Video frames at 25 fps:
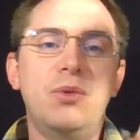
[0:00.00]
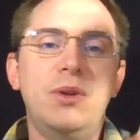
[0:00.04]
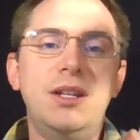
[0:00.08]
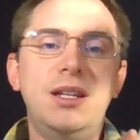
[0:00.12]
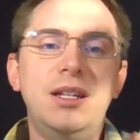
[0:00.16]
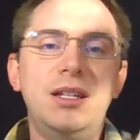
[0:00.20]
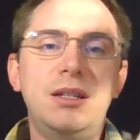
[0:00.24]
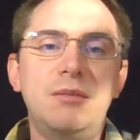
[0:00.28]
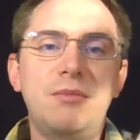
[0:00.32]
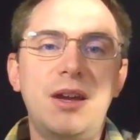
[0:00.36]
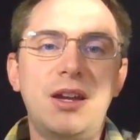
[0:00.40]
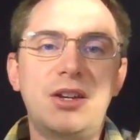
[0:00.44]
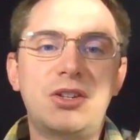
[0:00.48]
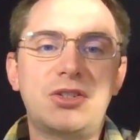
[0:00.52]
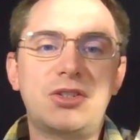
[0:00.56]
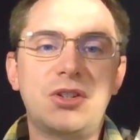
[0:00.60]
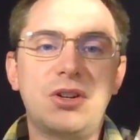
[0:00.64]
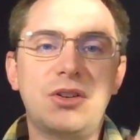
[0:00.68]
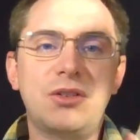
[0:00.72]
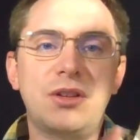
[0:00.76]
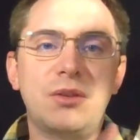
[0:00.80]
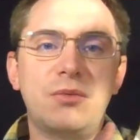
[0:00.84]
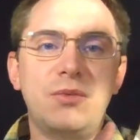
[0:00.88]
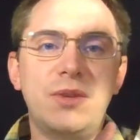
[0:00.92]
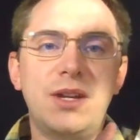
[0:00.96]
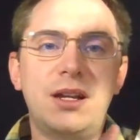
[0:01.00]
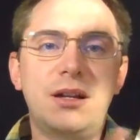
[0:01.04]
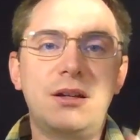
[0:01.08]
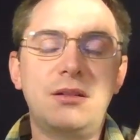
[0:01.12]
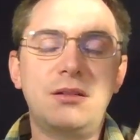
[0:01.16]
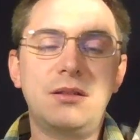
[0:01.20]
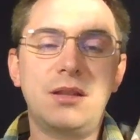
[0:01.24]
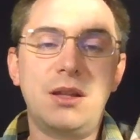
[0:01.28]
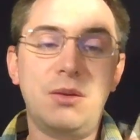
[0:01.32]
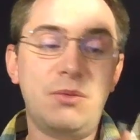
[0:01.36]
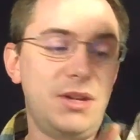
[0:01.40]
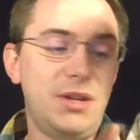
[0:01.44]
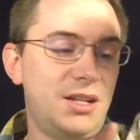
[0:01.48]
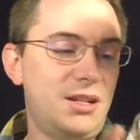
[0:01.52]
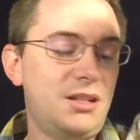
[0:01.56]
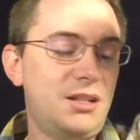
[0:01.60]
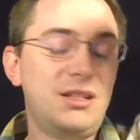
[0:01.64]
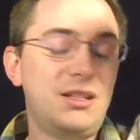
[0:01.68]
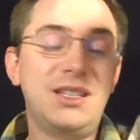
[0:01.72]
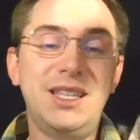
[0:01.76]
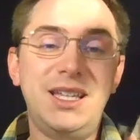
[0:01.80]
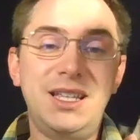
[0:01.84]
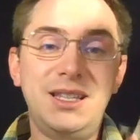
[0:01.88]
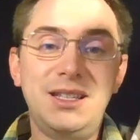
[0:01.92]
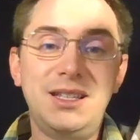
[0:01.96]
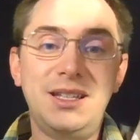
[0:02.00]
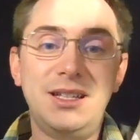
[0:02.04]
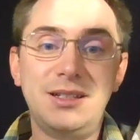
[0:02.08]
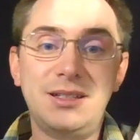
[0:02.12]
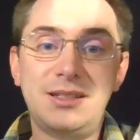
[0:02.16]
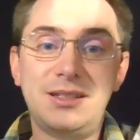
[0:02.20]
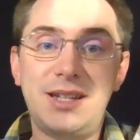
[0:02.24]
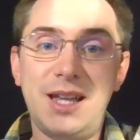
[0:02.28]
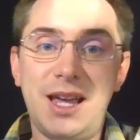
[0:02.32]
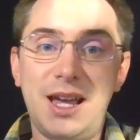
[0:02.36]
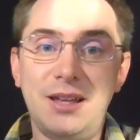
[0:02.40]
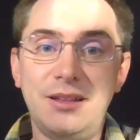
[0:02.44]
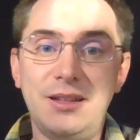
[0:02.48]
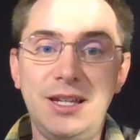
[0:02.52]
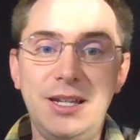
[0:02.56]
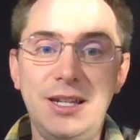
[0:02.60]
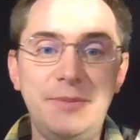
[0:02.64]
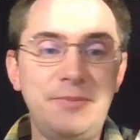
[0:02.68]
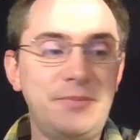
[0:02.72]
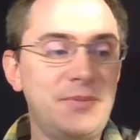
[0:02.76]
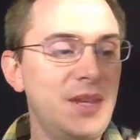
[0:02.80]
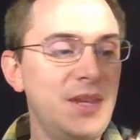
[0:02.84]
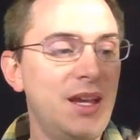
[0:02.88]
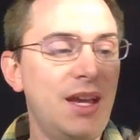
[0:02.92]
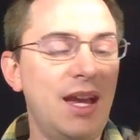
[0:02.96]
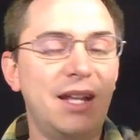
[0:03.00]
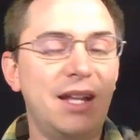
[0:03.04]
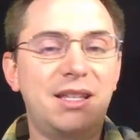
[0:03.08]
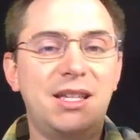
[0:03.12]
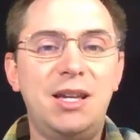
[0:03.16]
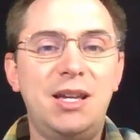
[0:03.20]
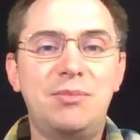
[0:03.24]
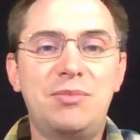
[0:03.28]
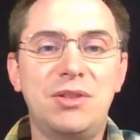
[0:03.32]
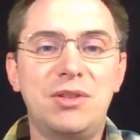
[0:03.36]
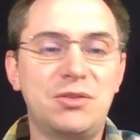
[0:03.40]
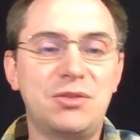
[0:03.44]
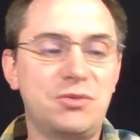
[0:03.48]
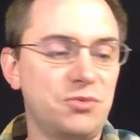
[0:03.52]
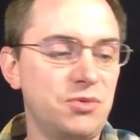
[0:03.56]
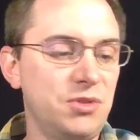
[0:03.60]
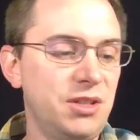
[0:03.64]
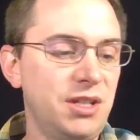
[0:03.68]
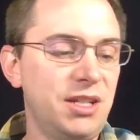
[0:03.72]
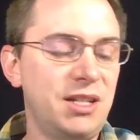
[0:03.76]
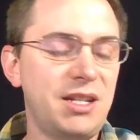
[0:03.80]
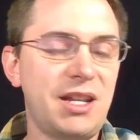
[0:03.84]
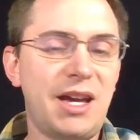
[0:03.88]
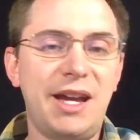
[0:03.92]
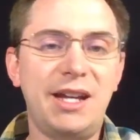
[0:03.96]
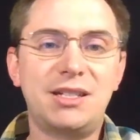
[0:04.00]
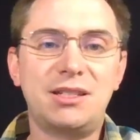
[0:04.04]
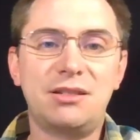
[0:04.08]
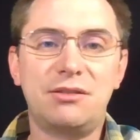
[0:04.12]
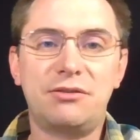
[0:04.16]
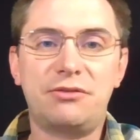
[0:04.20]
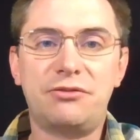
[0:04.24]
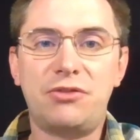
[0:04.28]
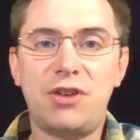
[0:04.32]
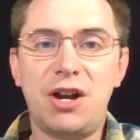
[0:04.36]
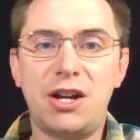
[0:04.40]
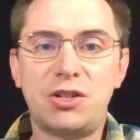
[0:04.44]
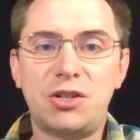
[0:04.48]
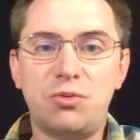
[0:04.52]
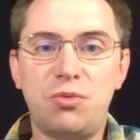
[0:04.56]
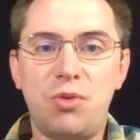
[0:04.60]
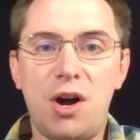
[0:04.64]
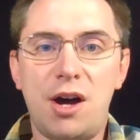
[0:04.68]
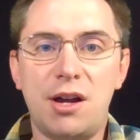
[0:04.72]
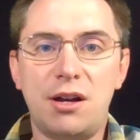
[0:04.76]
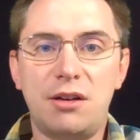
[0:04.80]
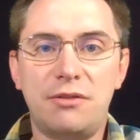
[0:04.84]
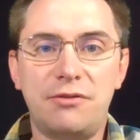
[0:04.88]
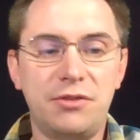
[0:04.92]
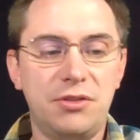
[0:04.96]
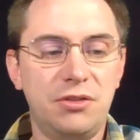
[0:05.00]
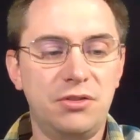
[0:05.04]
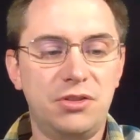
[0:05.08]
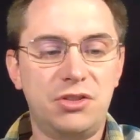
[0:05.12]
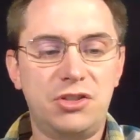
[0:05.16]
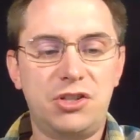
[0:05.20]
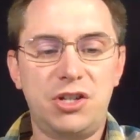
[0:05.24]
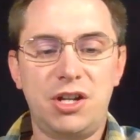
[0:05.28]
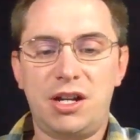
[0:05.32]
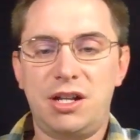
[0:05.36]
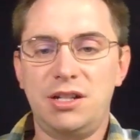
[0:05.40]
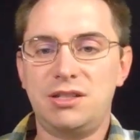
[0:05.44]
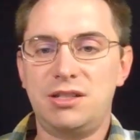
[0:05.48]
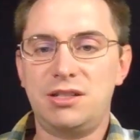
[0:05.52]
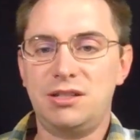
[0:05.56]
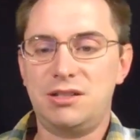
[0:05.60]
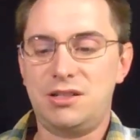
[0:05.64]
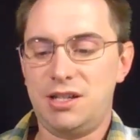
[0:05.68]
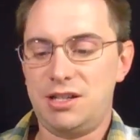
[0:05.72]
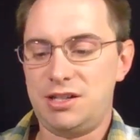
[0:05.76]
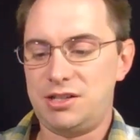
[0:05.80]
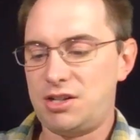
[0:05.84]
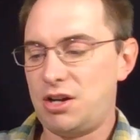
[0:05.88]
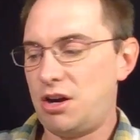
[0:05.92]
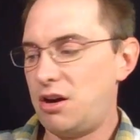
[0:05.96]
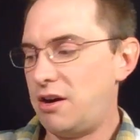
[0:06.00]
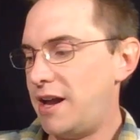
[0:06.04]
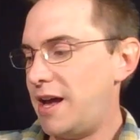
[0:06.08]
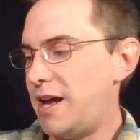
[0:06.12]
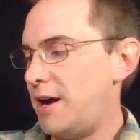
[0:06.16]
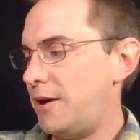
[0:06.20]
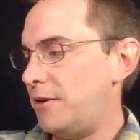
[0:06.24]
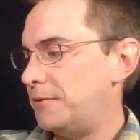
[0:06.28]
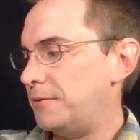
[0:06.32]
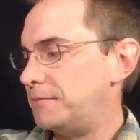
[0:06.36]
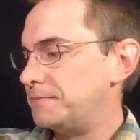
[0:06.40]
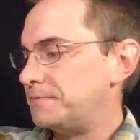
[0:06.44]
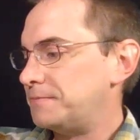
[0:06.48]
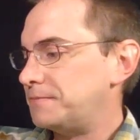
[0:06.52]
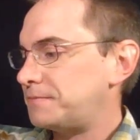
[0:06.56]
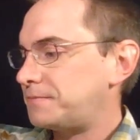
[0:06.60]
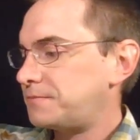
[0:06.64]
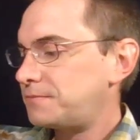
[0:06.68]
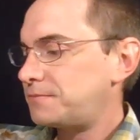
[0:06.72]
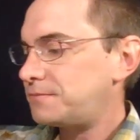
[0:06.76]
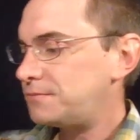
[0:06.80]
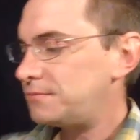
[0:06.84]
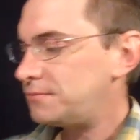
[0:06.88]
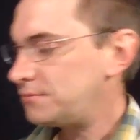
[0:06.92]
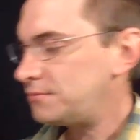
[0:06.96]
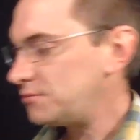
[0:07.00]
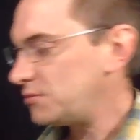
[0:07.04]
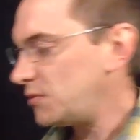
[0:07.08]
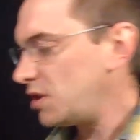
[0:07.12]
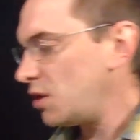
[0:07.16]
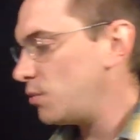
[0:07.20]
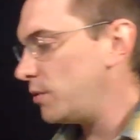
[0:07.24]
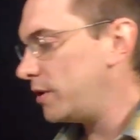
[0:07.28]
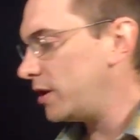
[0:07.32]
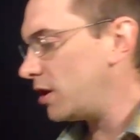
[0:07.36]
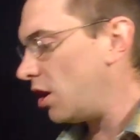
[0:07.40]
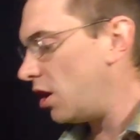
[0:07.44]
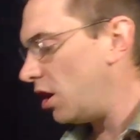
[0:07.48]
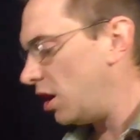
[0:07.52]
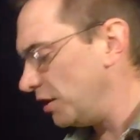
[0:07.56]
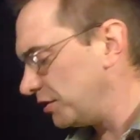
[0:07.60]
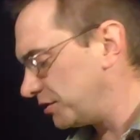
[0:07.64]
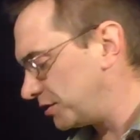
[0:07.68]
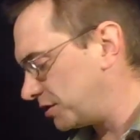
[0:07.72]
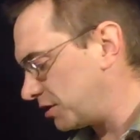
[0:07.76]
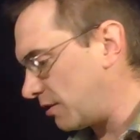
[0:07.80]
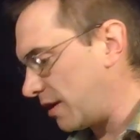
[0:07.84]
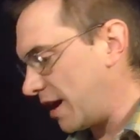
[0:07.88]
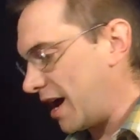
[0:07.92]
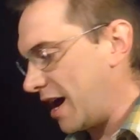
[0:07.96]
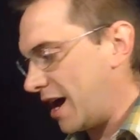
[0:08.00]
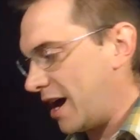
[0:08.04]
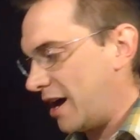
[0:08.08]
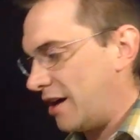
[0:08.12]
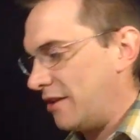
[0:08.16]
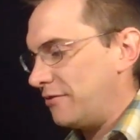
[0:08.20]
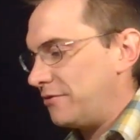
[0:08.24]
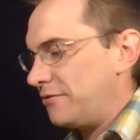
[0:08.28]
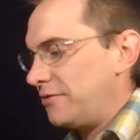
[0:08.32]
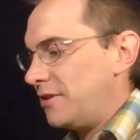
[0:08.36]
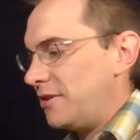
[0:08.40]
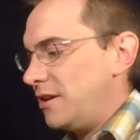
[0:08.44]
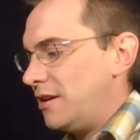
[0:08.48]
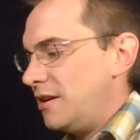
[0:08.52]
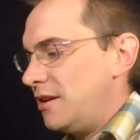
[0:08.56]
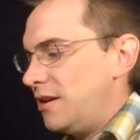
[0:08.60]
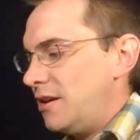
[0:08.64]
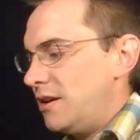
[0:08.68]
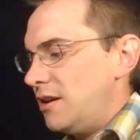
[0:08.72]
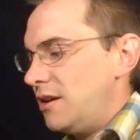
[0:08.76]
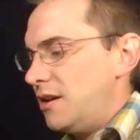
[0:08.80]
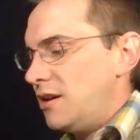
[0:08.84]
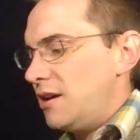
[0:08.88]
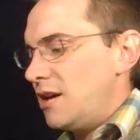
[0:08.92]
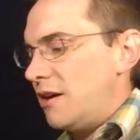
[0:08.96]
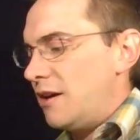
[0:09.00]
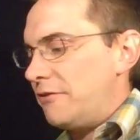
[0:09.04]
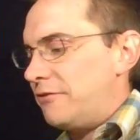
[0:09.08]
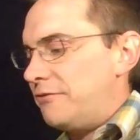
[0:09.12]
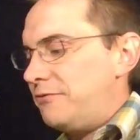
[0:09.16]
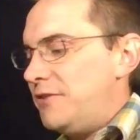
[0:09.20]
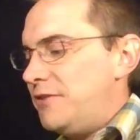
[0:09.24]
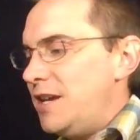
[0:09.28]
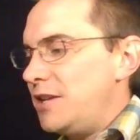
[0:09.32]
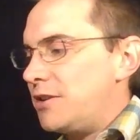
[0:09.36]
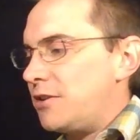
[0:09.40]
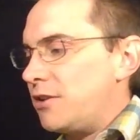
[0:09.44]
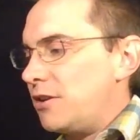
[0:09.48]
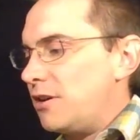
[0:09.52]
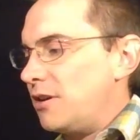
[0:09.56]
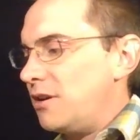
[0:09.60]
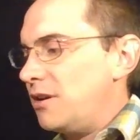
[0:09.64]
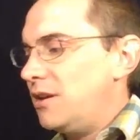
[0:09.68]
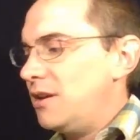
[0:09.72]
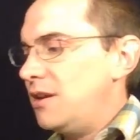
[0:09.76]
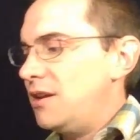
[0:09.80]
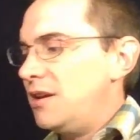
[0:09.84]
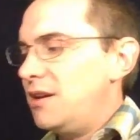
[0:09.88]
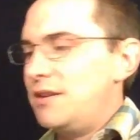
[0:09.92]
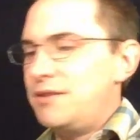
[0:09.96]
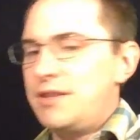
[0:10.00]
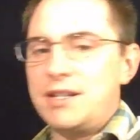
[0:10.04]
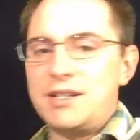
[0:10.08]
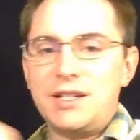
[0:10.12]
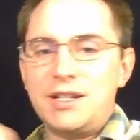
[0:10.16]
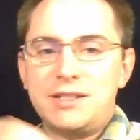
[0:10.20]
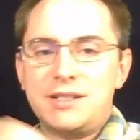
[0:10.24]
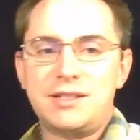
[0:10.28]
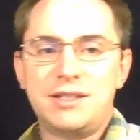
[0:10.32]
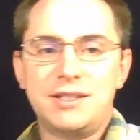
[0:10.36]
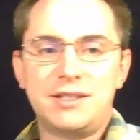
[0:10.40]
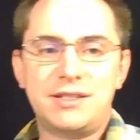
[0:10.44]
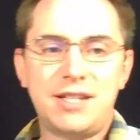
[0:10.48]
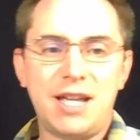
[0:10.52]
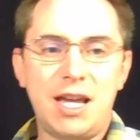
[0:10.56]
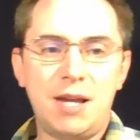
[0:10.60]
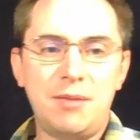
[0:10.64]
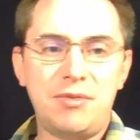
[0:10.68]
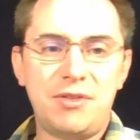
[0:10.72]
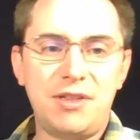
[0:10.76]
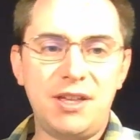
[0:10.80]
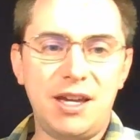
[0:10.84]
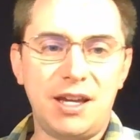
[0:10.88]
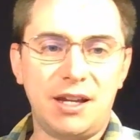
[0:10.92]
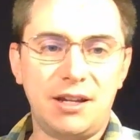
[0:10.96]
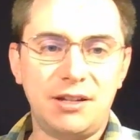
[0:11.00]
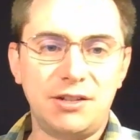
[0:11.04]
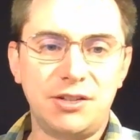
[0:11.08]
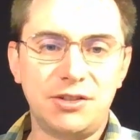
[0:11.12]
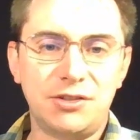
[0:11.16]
We need to make sure that we, that we clean this daily and keep this really nice and fresh water for those chickens as they start out. We also have a feeder that does the same thing.